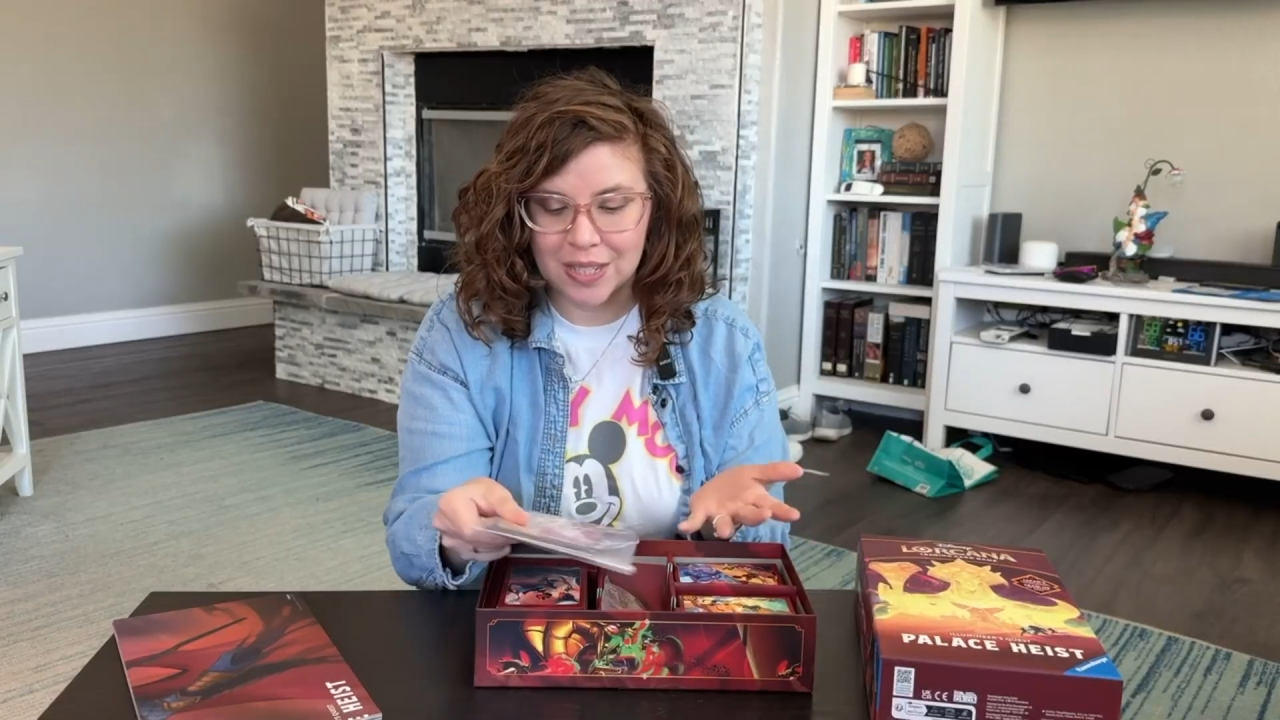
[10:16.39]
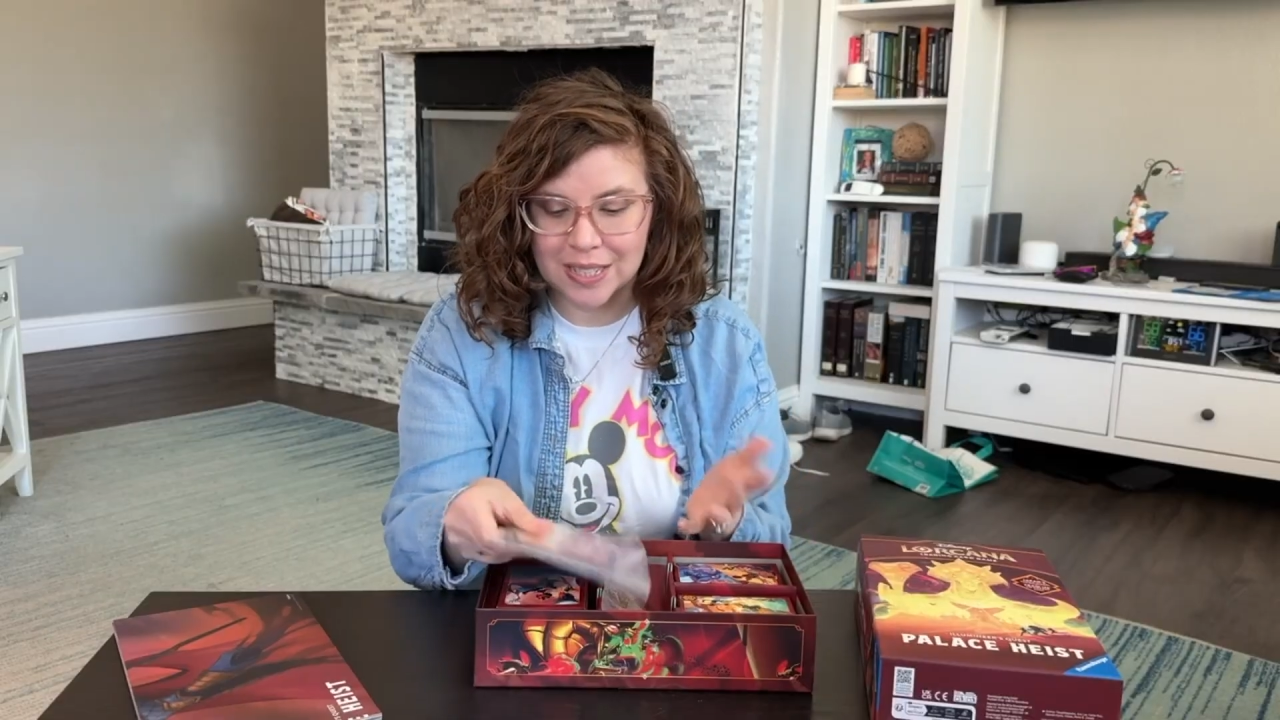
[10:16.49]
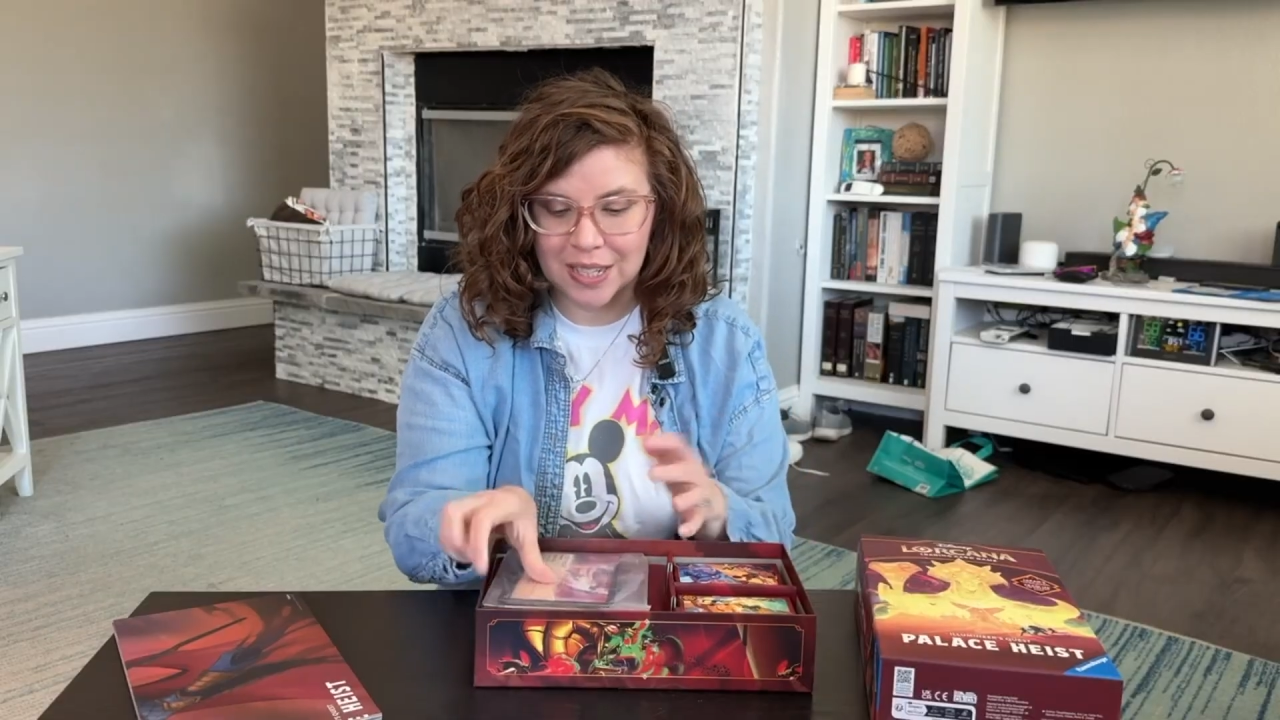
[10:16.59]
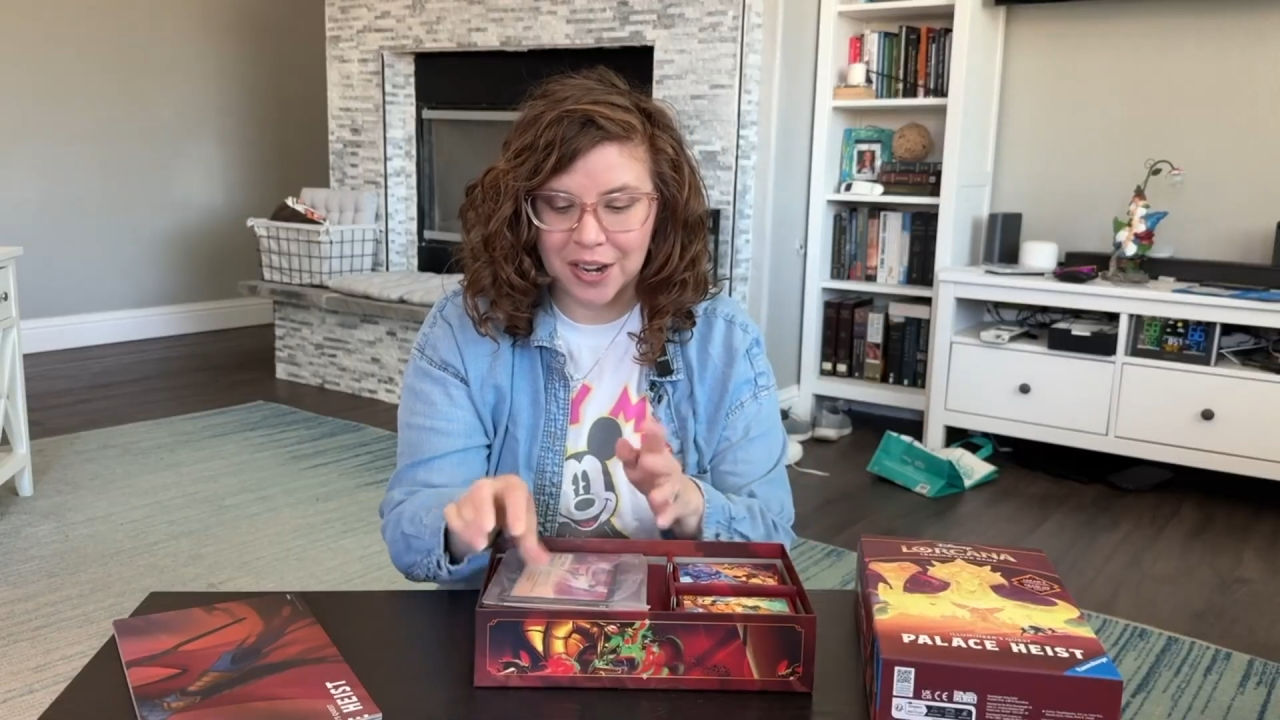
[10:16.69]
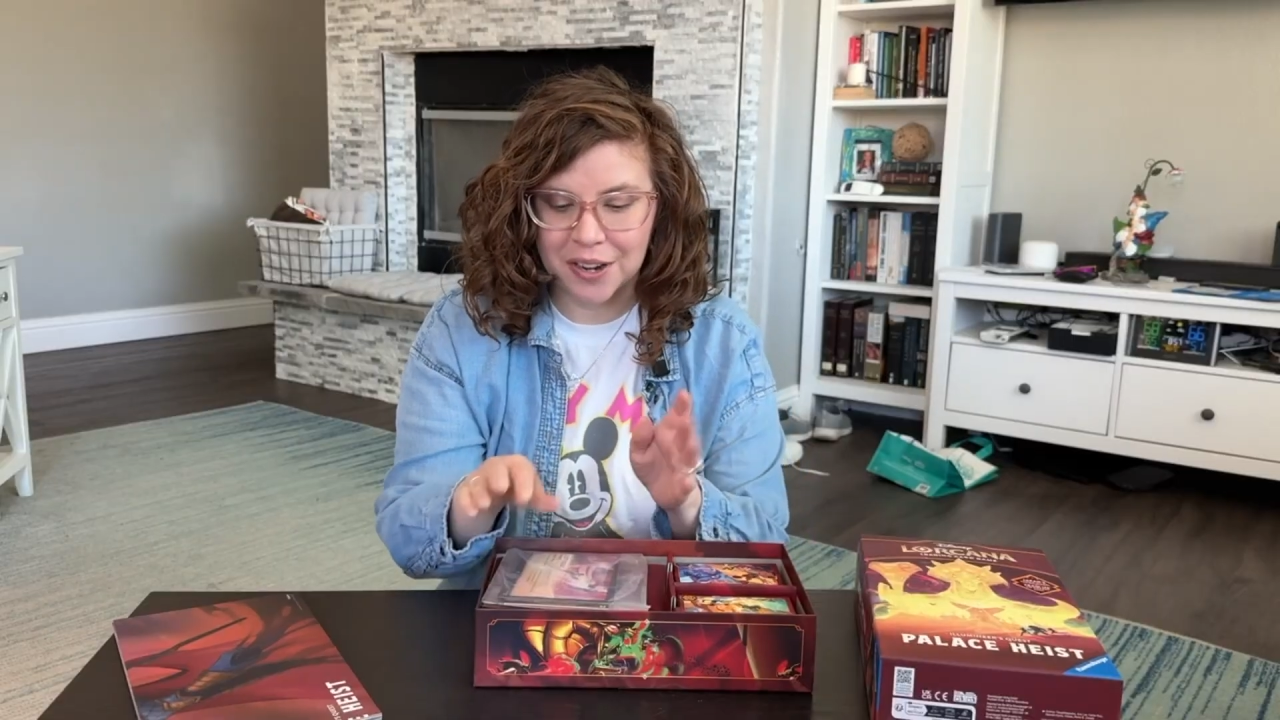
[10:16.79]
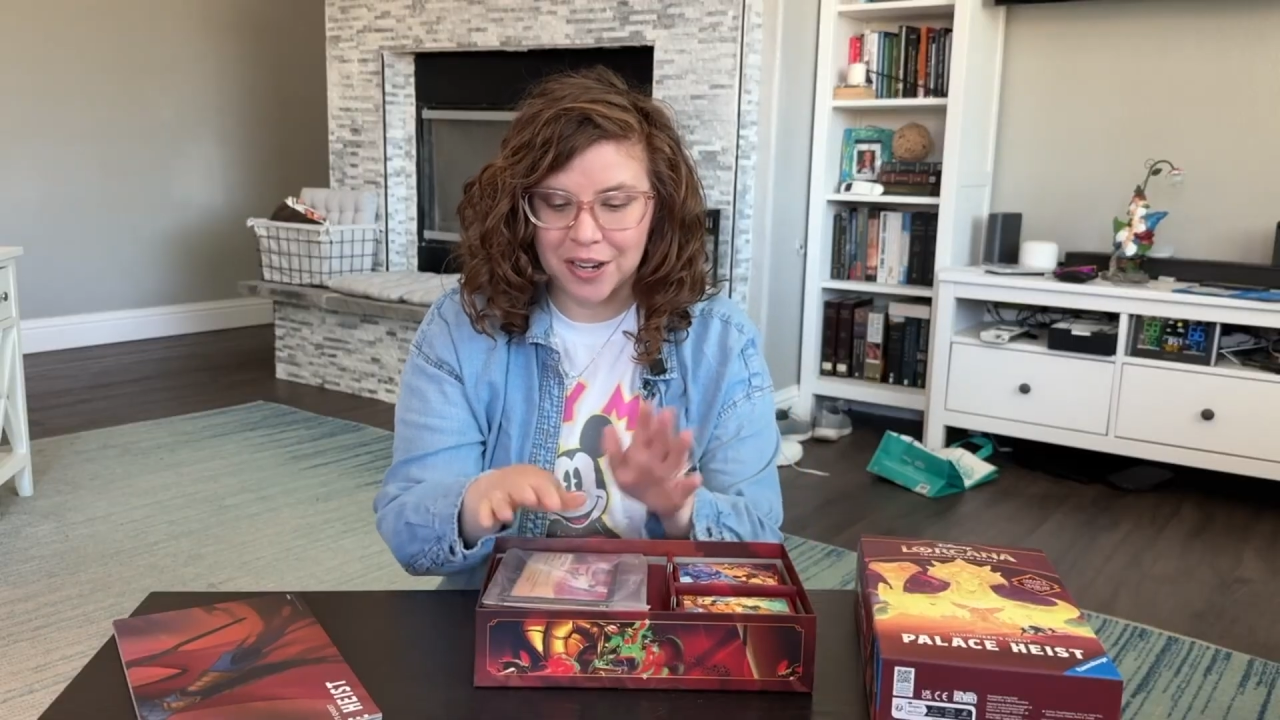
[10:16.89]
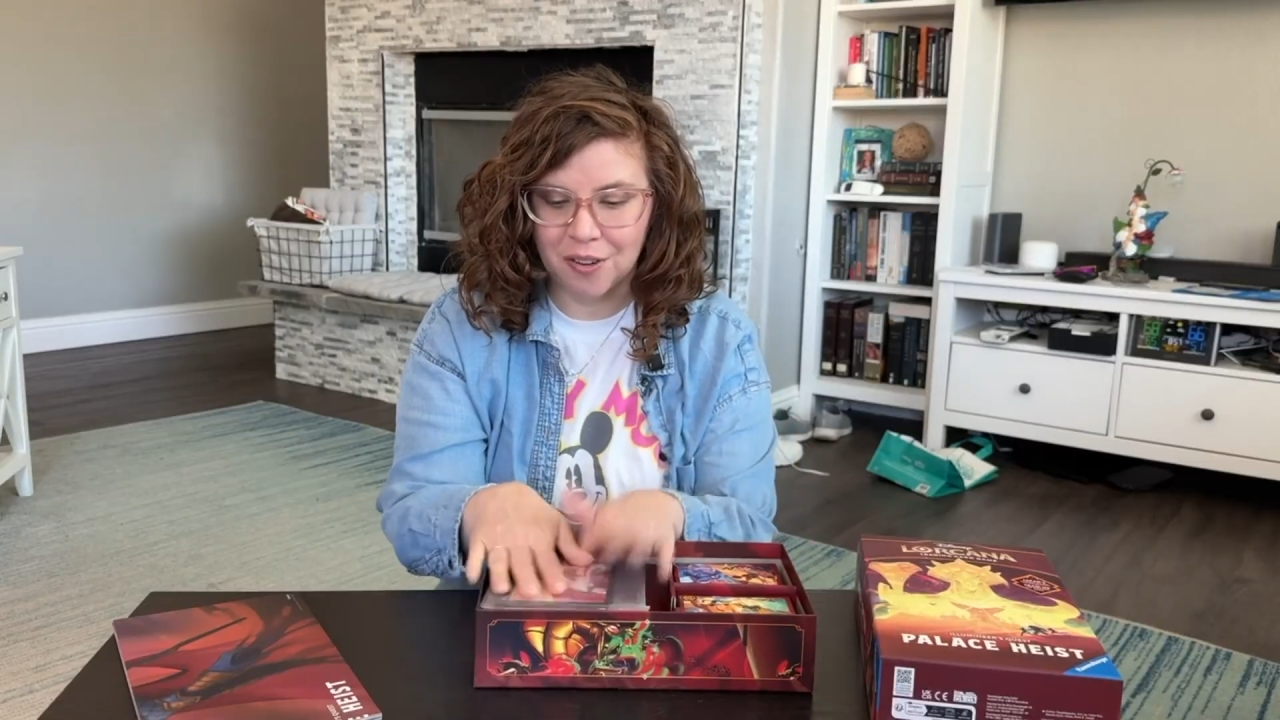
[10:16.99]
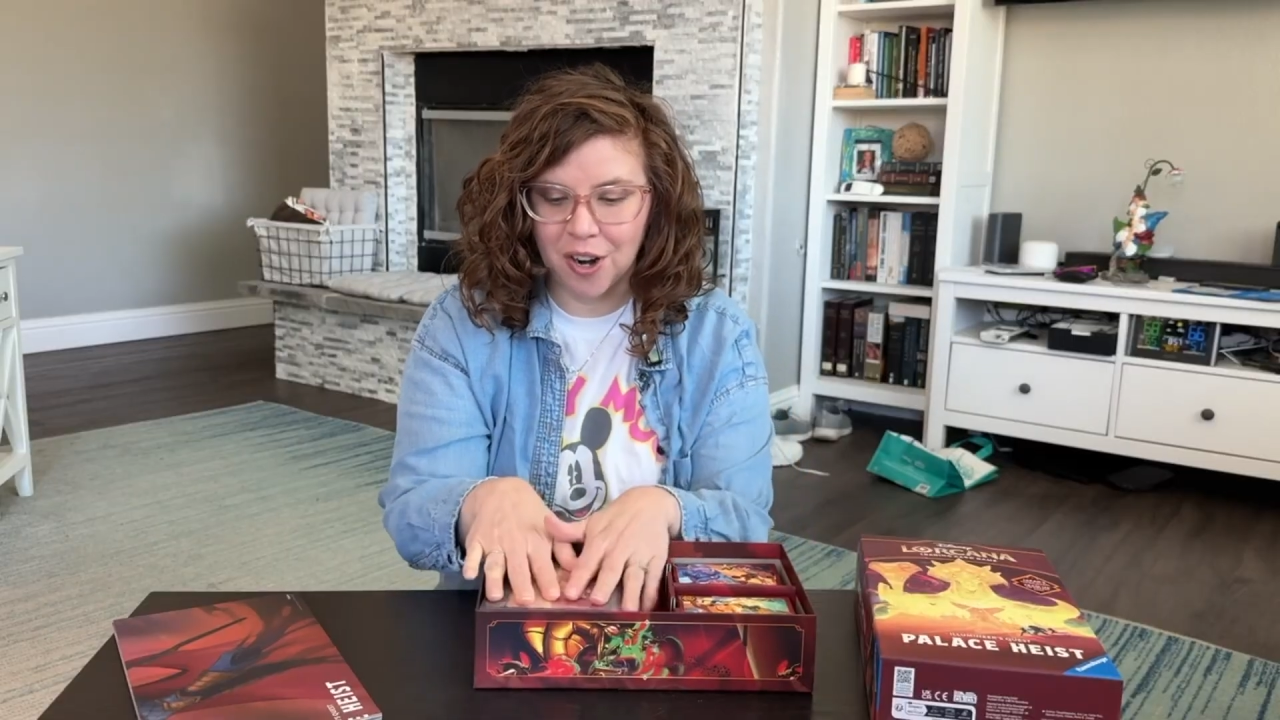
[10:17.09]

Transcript: the scenario